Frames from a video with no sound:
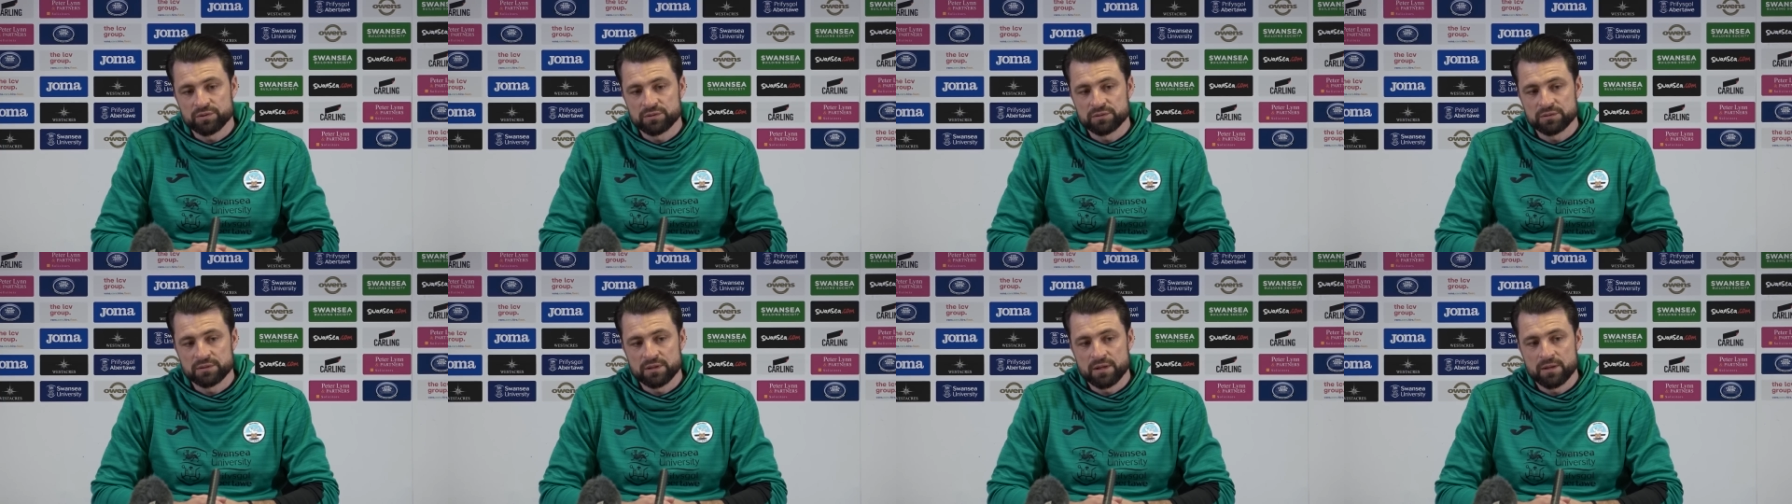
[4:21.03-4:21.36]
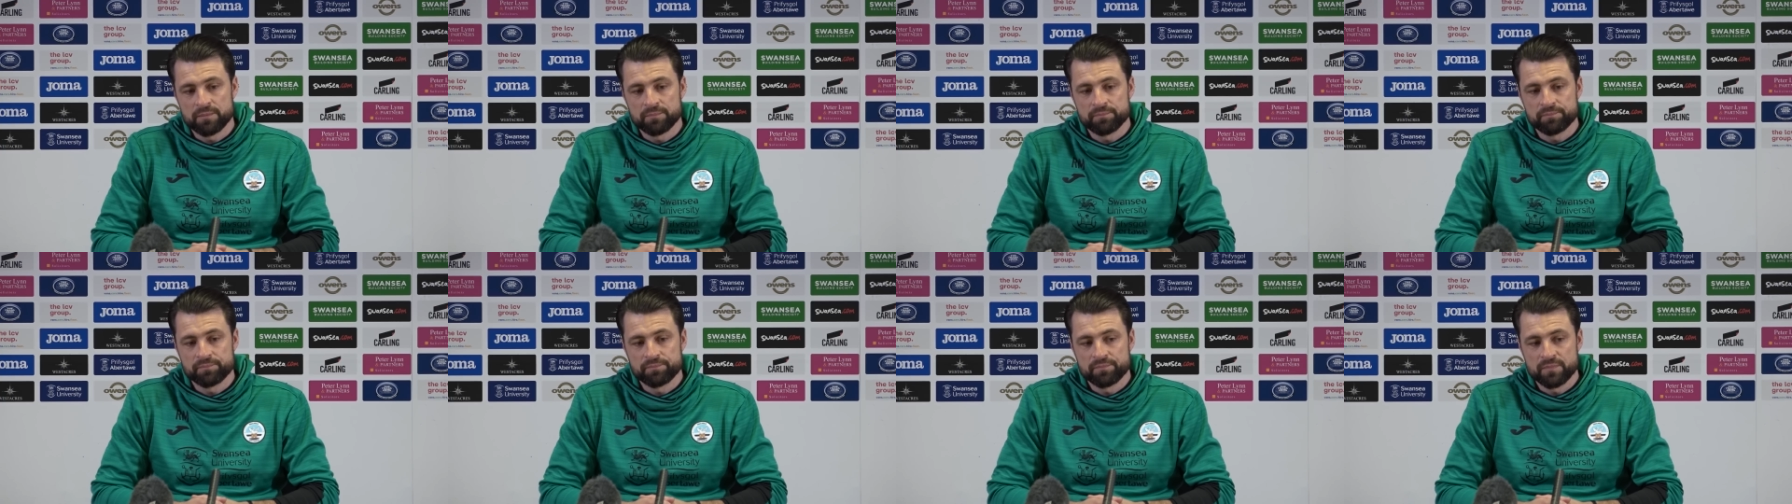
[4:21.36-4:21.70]
And
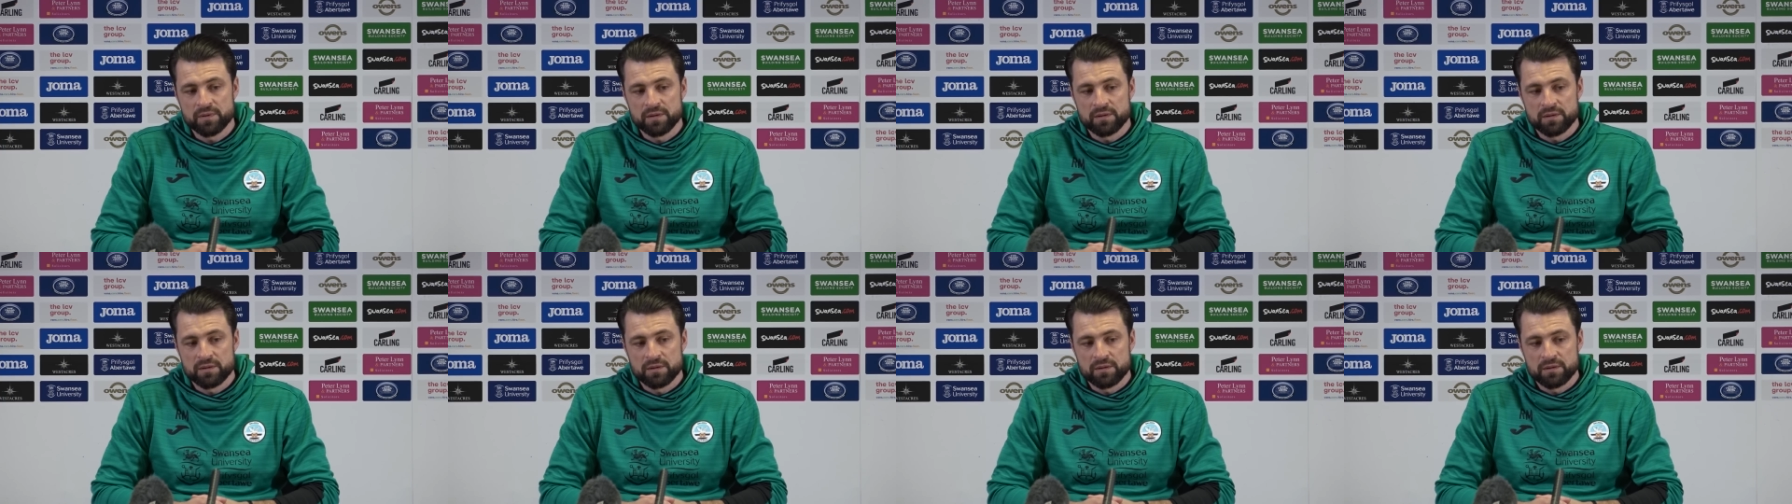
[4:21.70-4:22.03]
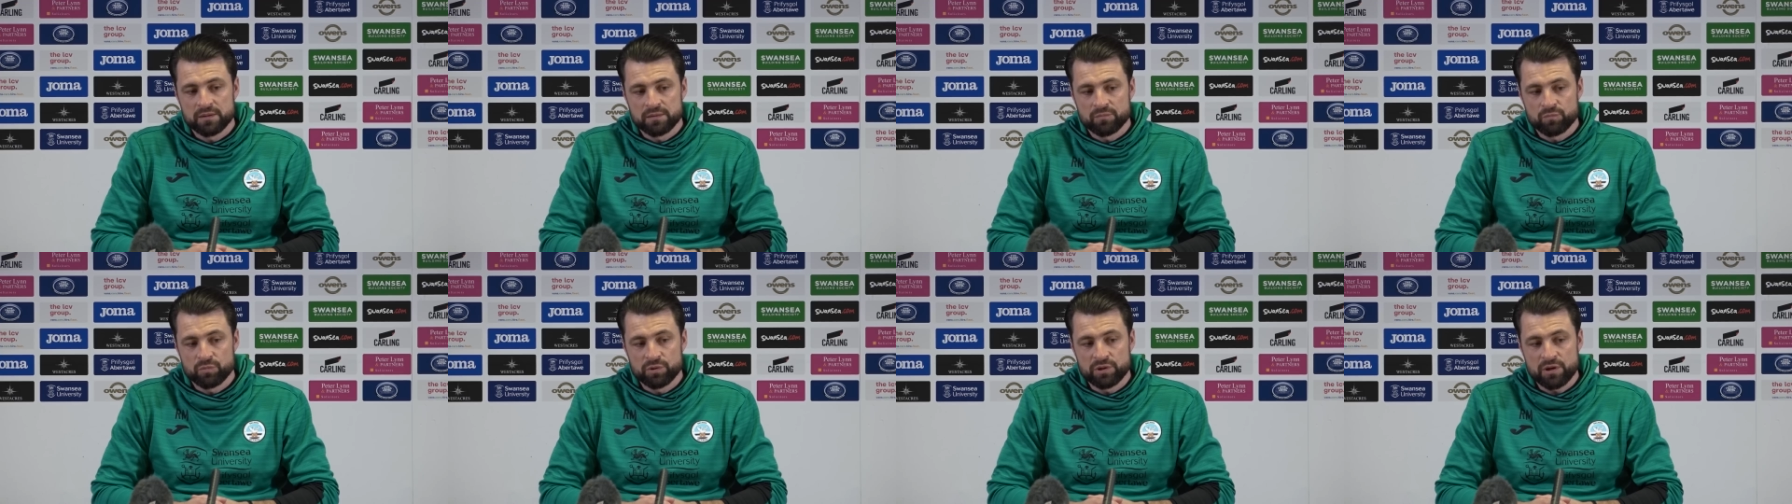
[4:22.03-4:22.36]
um,
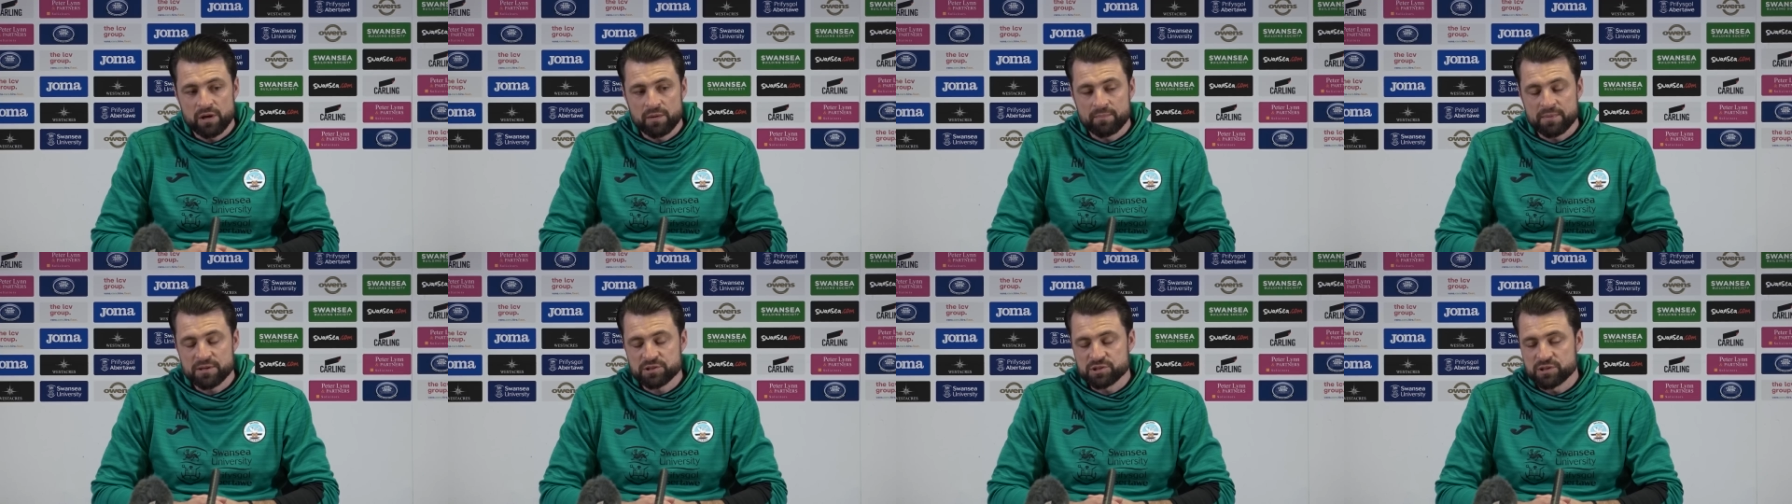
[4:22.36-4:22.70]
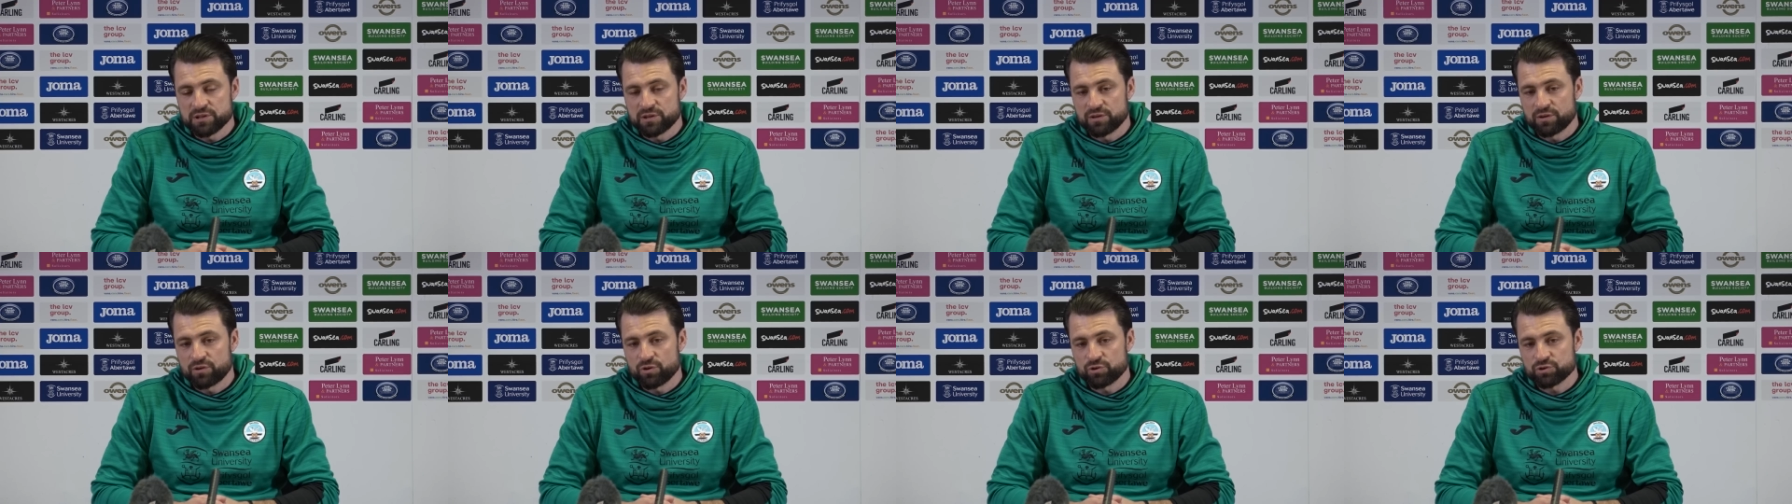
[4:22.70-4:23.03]
we know how much he
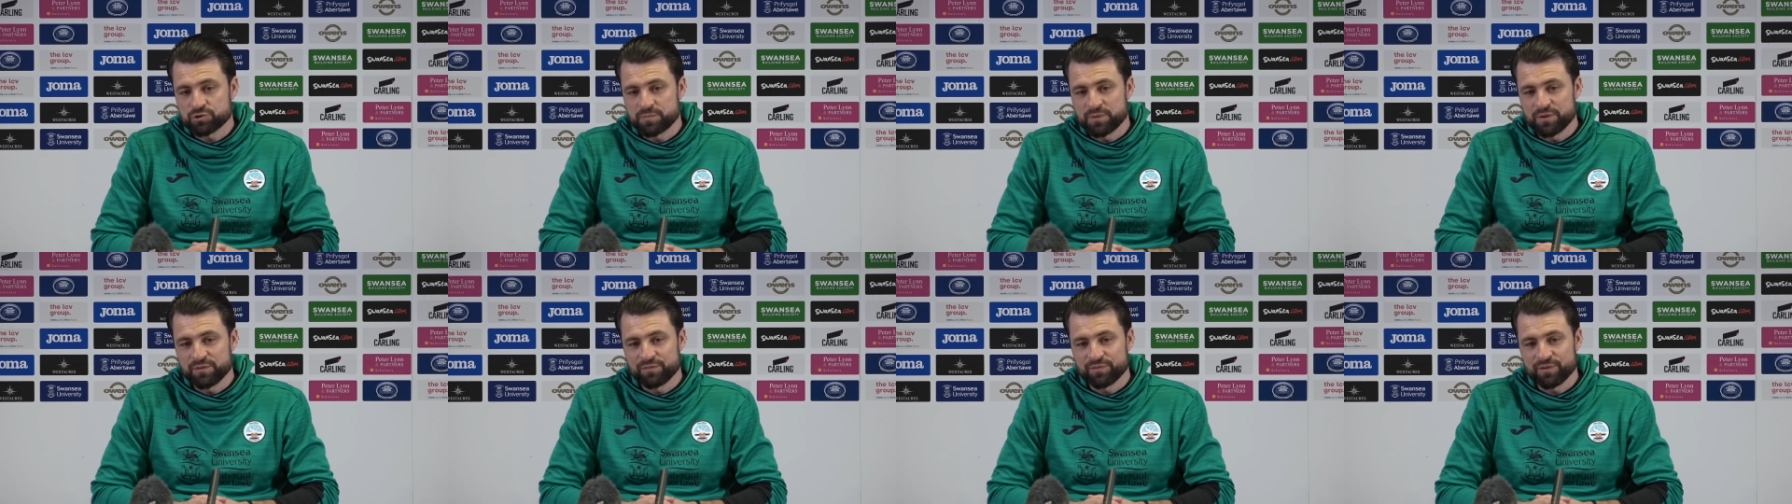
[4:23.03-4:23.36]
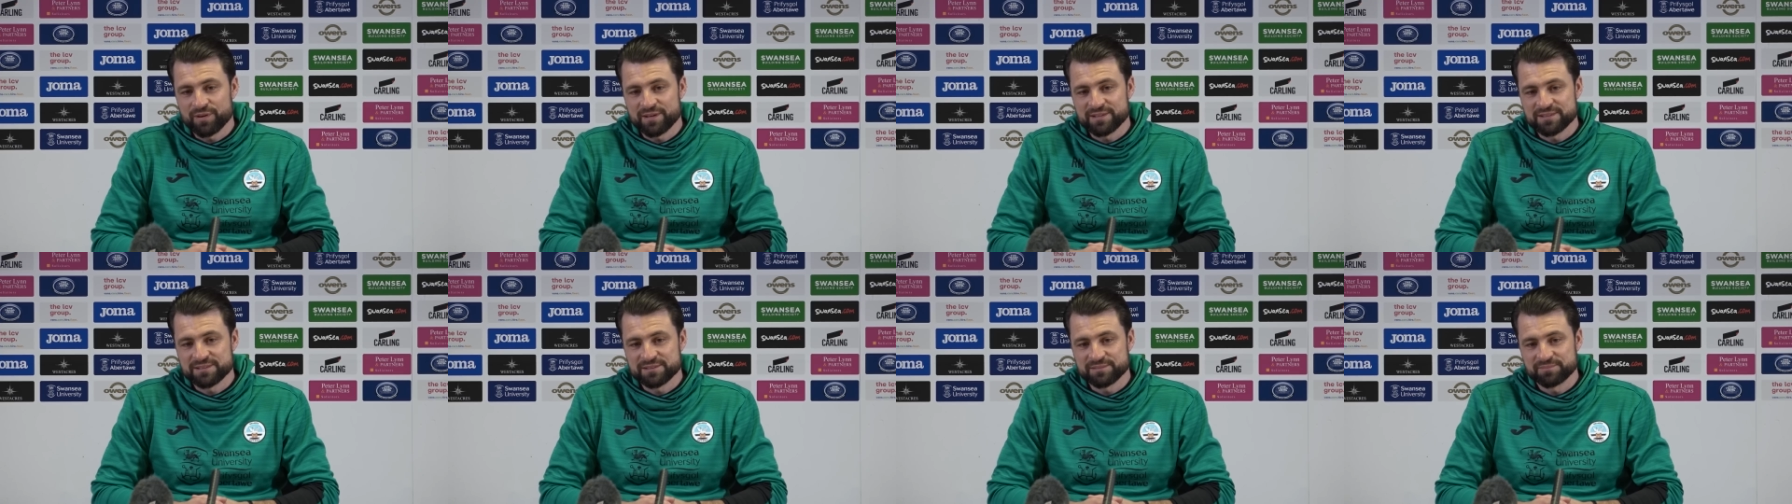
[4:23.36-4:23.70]
can contribute for
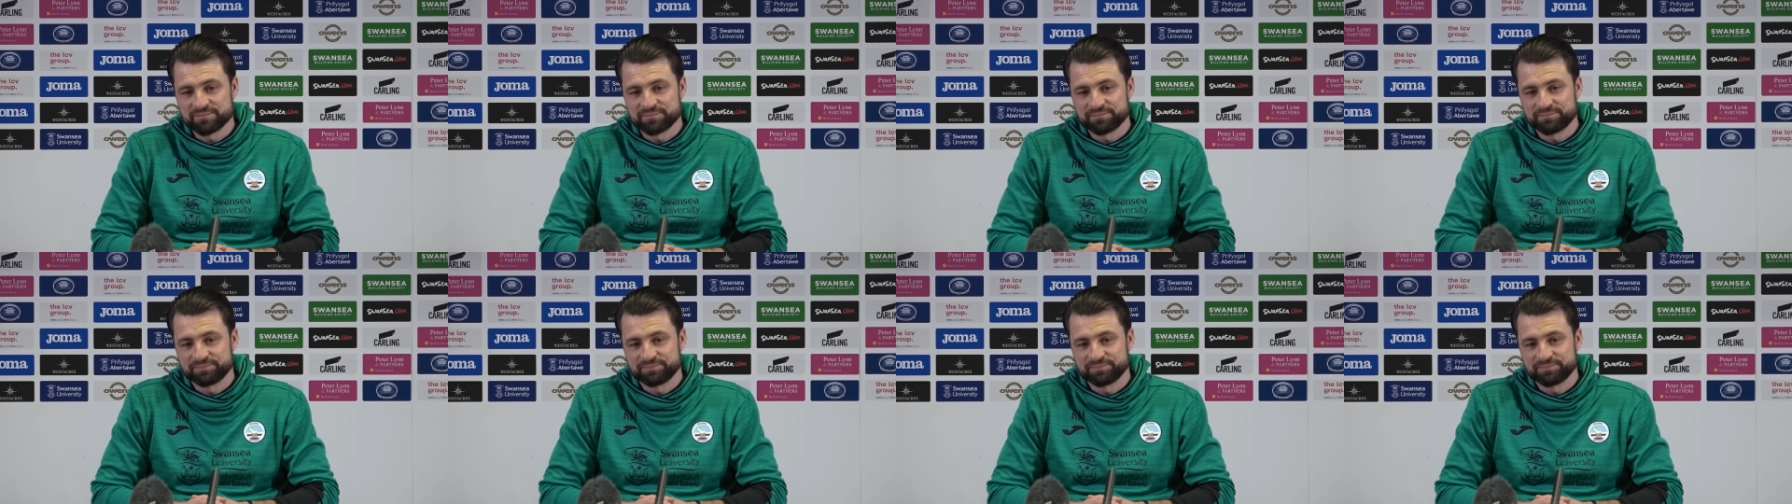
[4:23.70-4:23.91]
us.